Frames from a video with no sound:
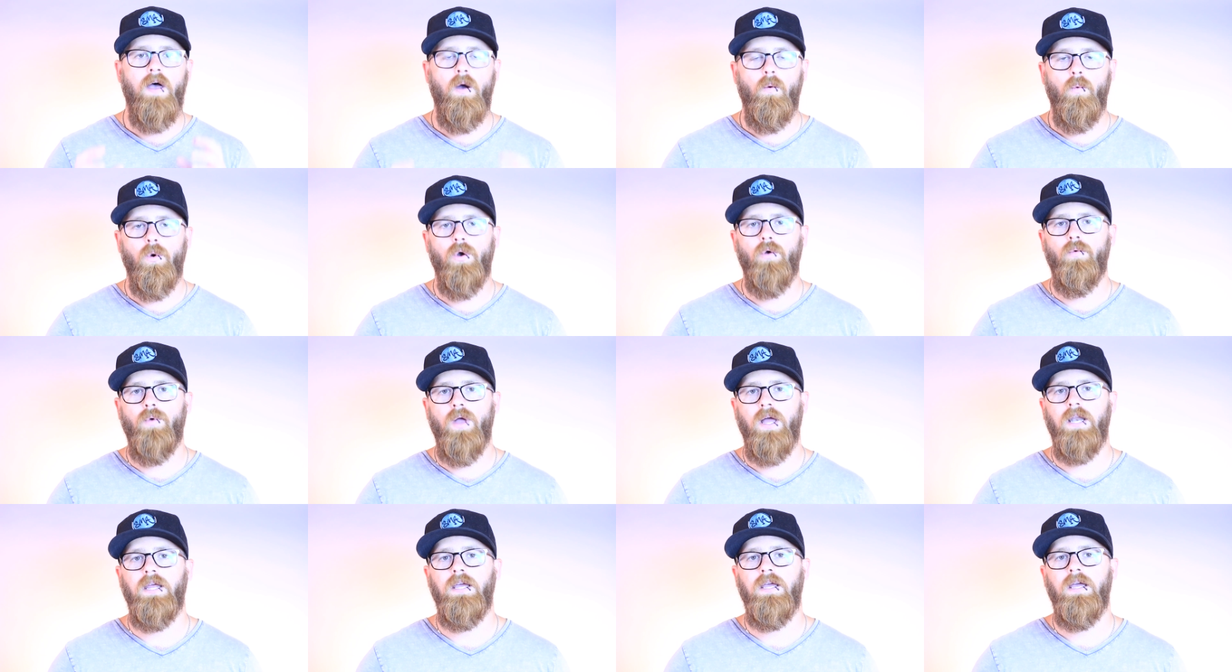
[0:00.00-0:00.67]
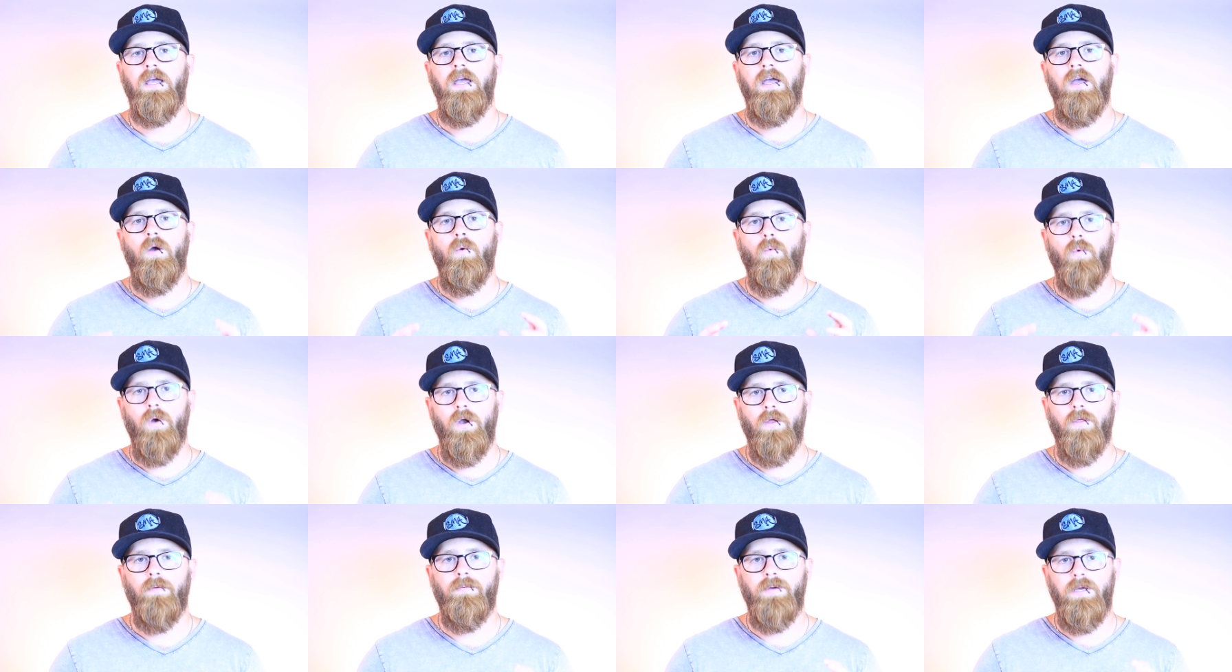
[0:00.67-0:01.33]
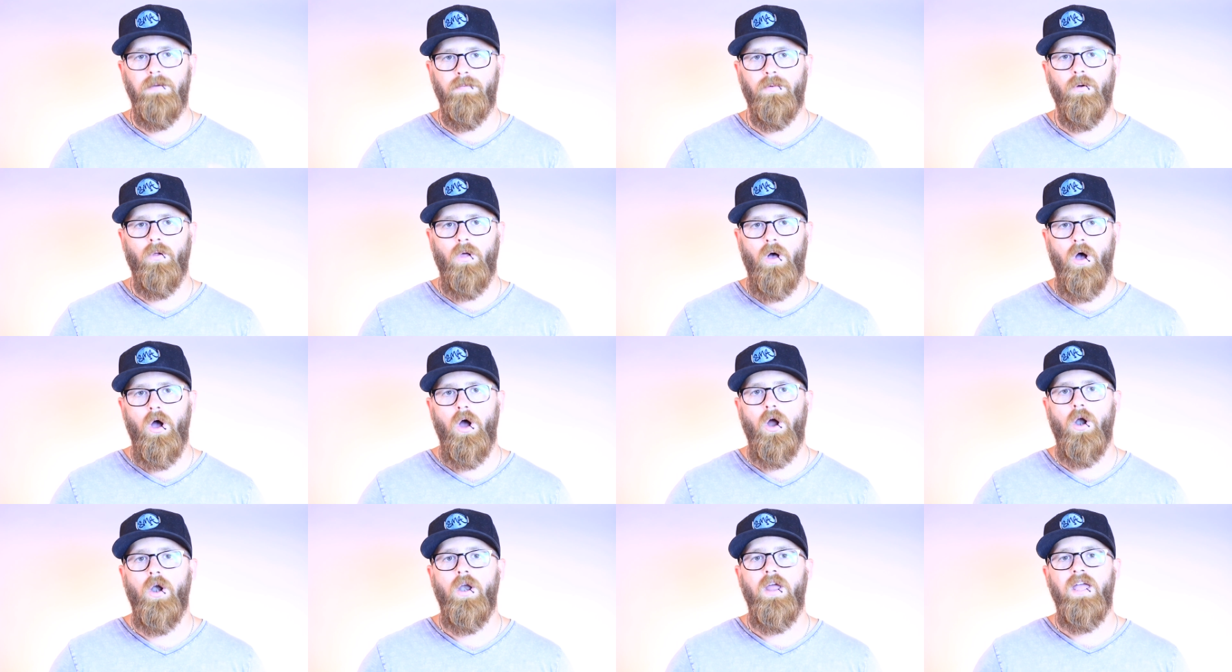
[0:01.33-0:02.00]
that we're ready where the people
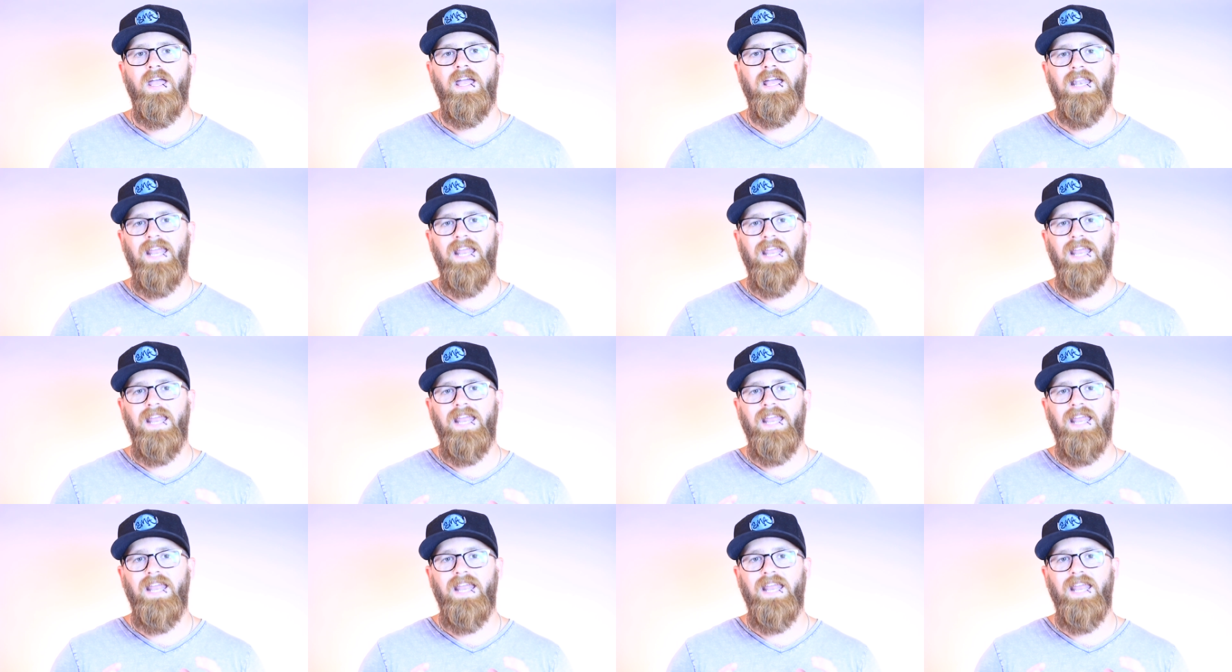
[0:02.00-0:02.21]
are